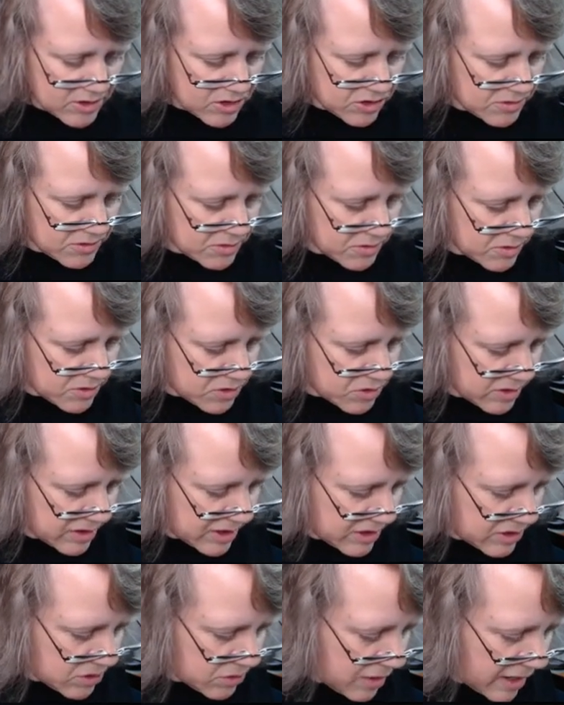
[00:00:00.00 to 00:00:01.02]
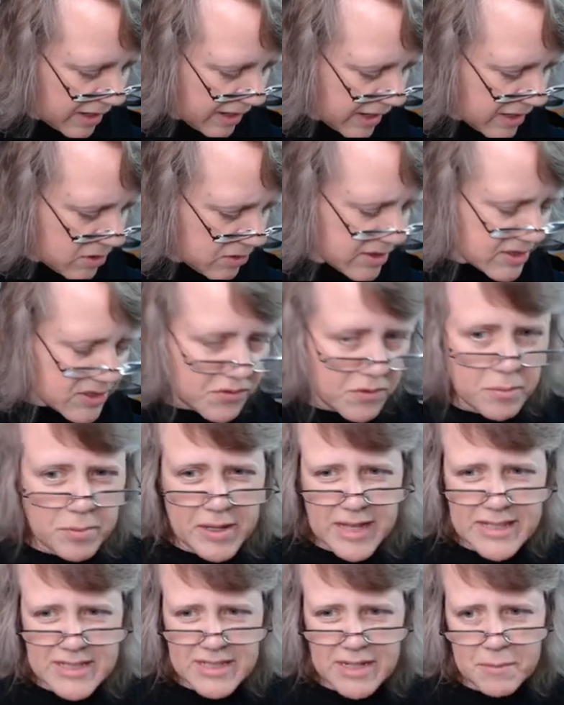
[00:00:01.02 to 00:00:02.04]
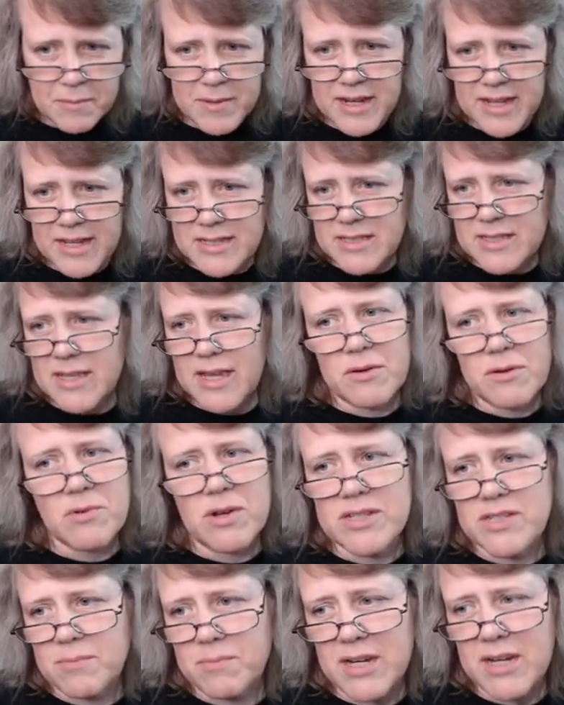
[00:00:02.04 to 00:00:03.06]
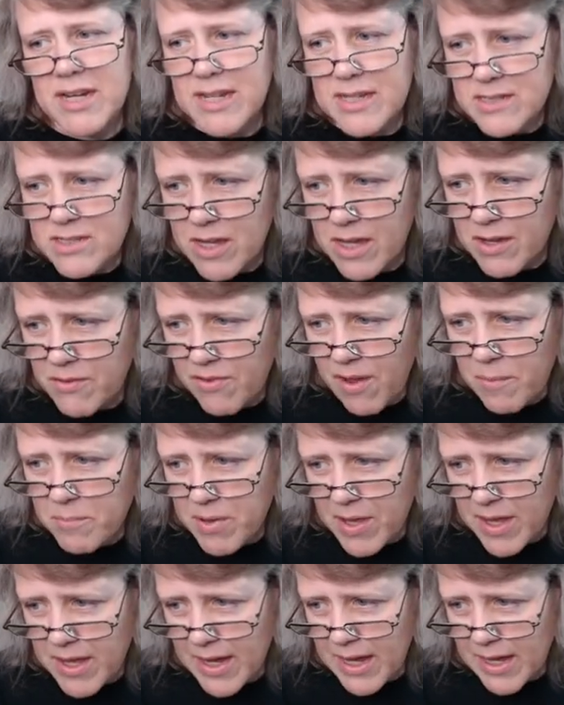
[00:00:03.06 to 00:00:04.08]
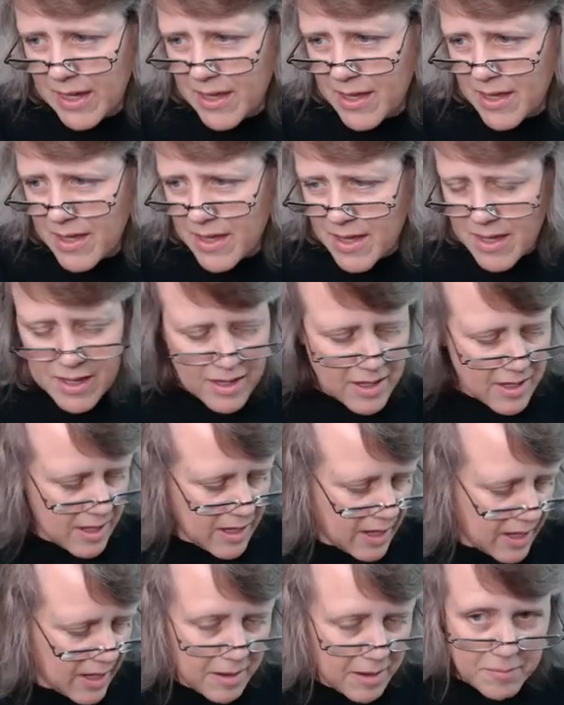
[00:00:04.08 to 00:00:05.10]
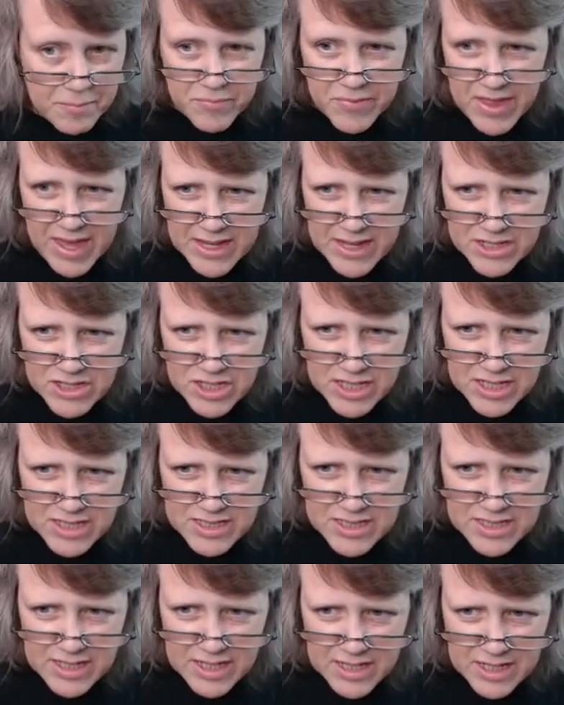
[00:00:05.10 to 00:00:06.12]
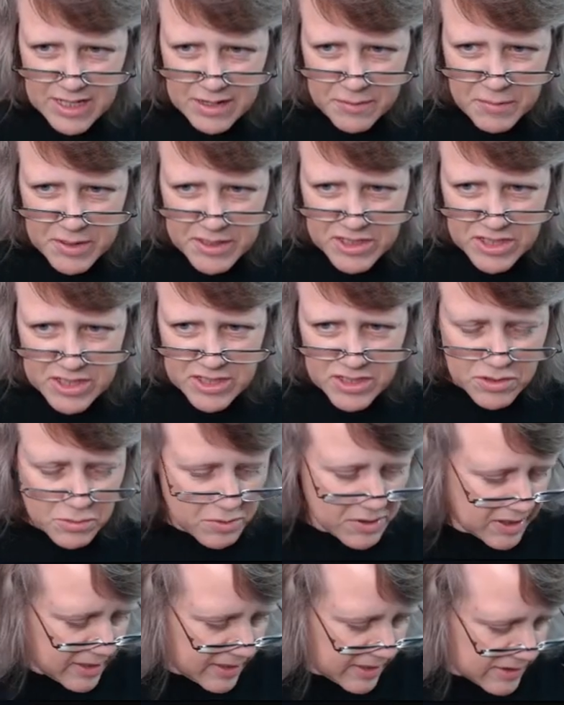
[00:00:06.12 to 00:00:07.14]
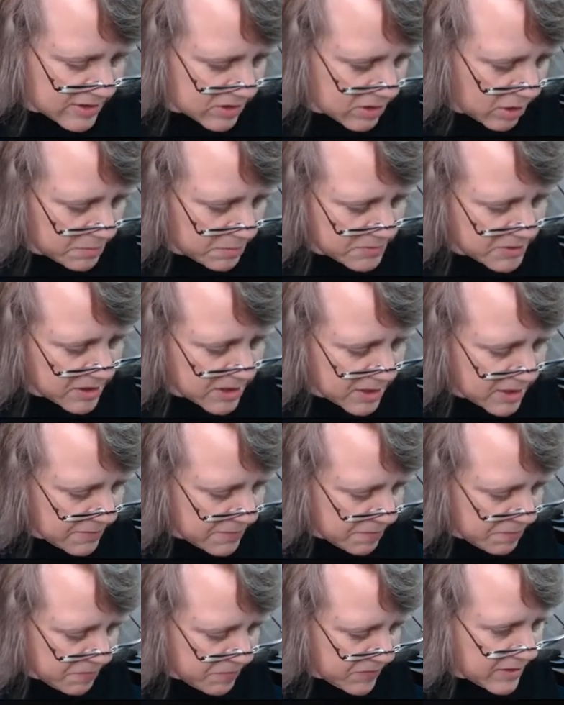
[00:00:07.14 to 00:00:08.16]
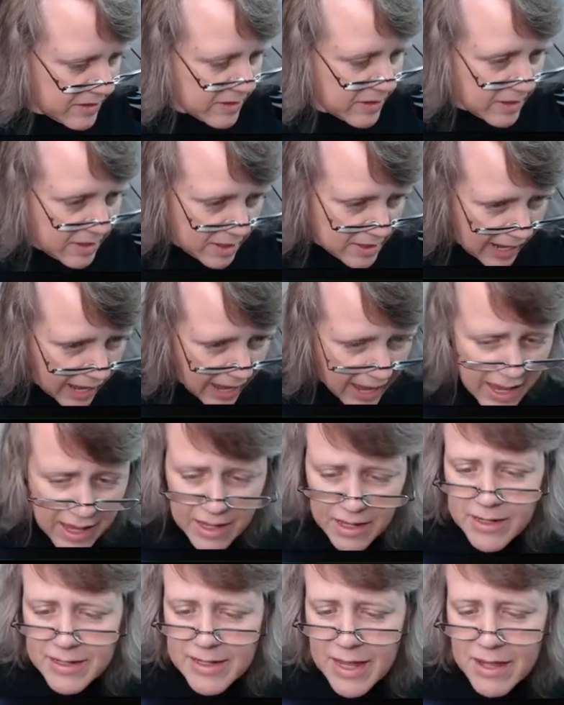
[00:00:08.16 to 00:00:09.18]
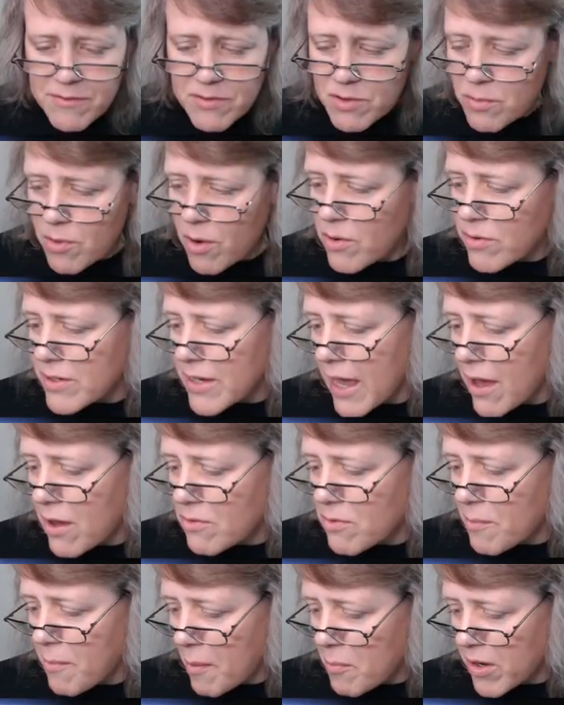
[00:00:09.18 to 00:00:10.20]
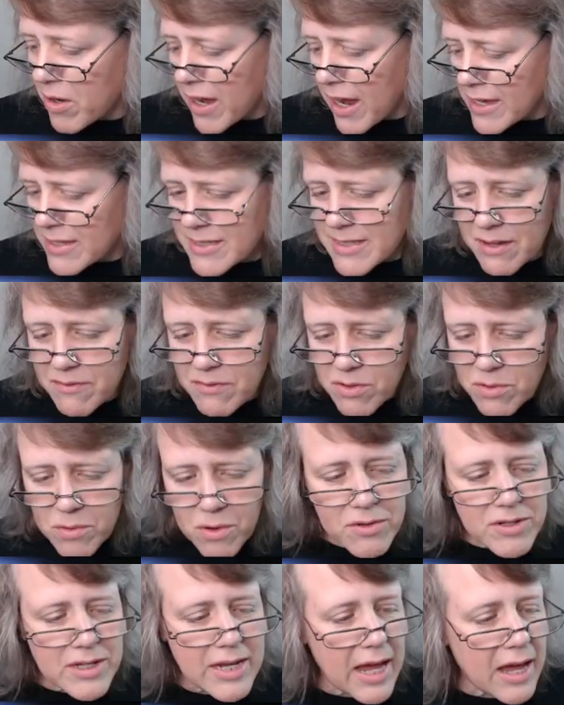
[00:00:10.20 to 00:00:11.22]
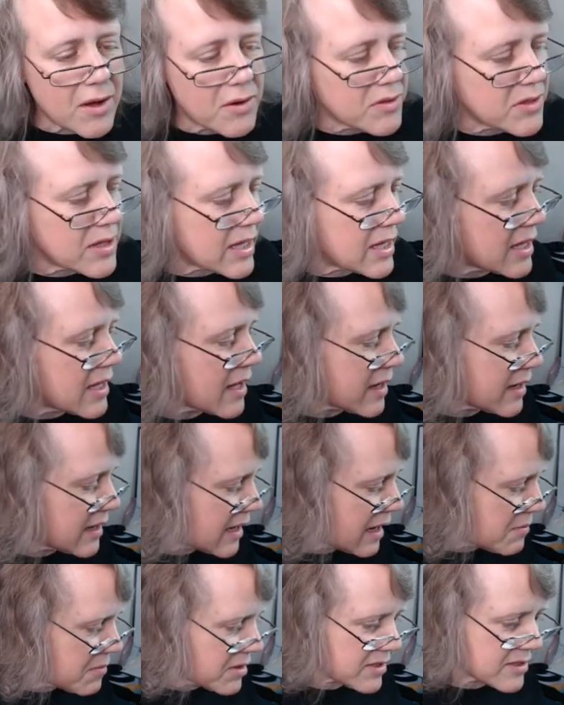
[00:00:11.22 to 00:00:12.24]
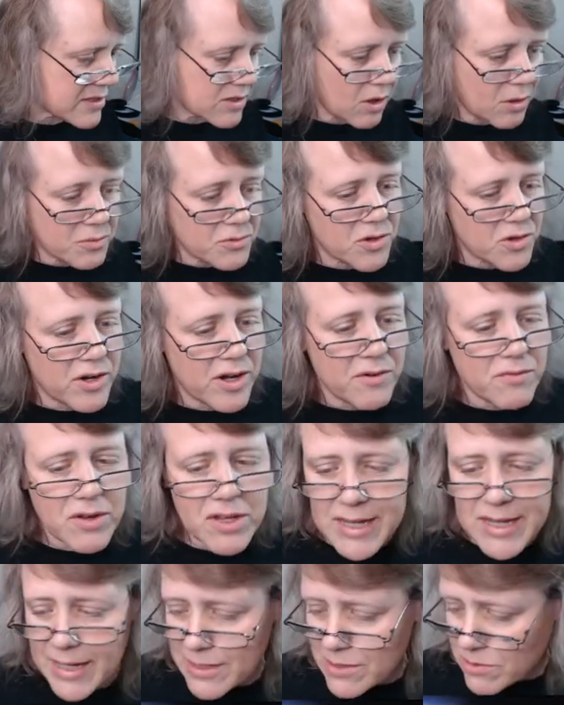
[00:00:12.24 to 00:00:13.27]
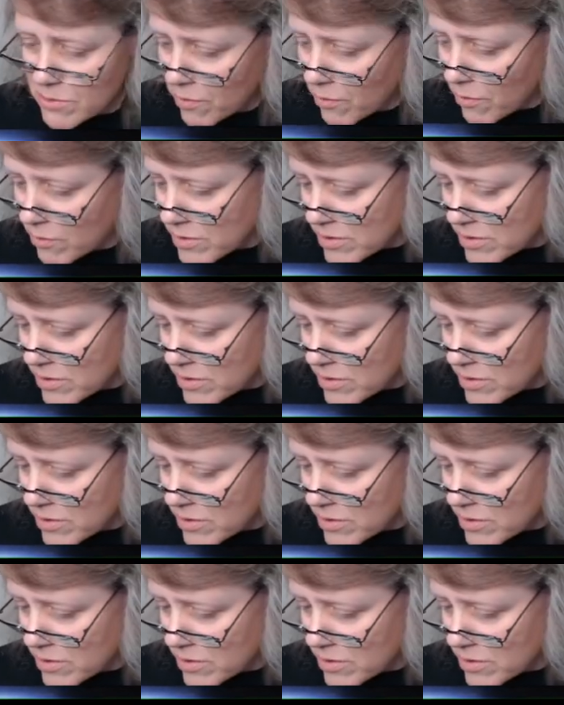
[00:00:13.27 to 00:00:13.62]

to, to drill into. And I do this for plastic minis and resin minis if I'm pinning. Um, yeah, she is a. I mean, she is a really nice sculpt. And hey, David wrote down, remember guys, David wrote down the uh, name of the sculptor and everything. So